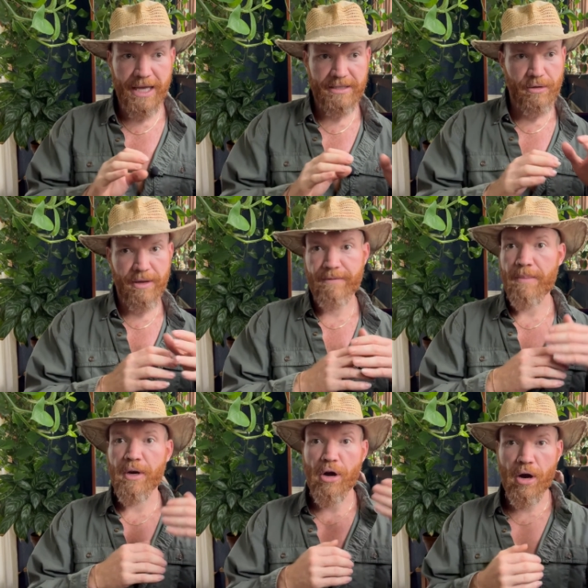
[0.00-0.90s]
so if
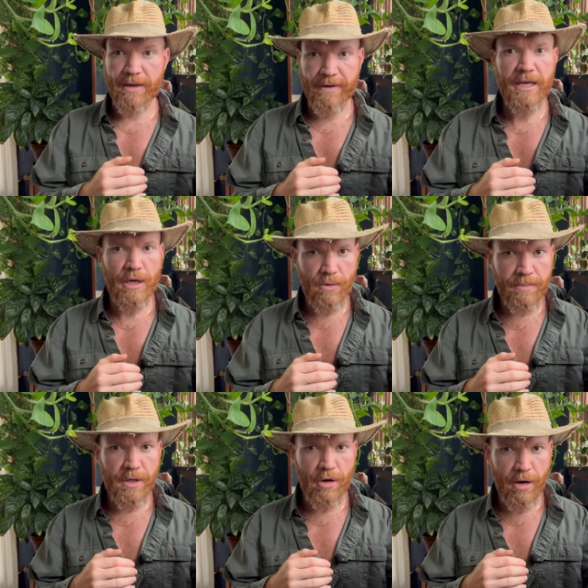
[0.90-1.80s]
I know I'm
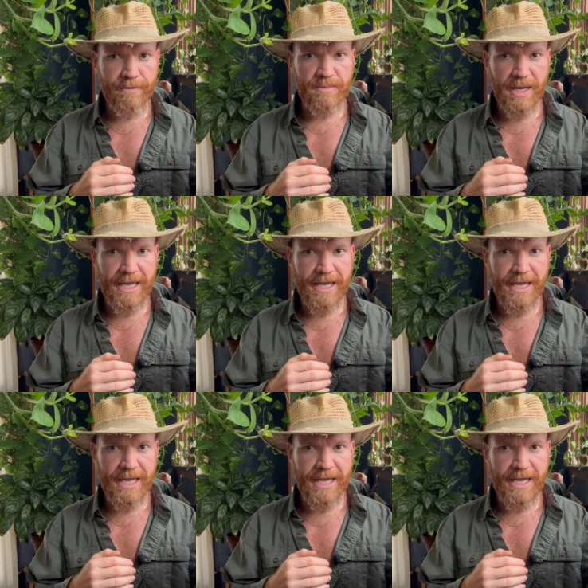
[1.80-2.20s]
gonna harvest my